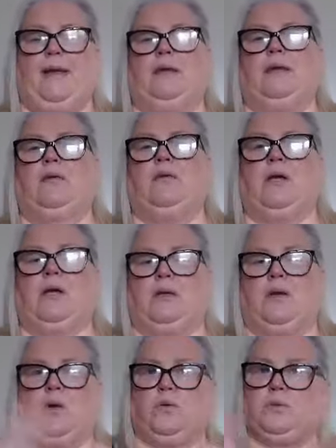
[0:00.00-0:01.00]
and you
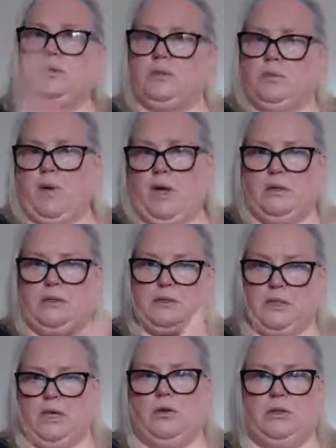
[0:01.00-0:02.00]
can go to the blog
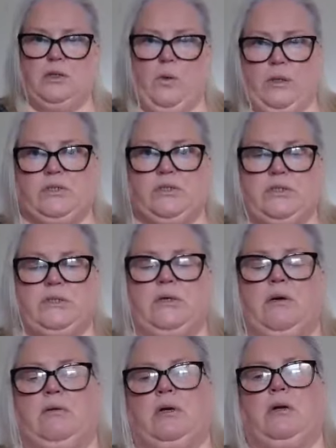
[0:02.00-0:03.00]
to get all the questions
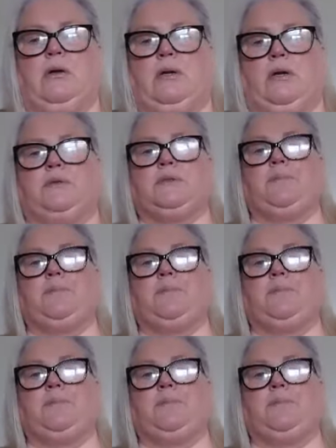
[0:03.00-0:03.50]
I'm going to call out.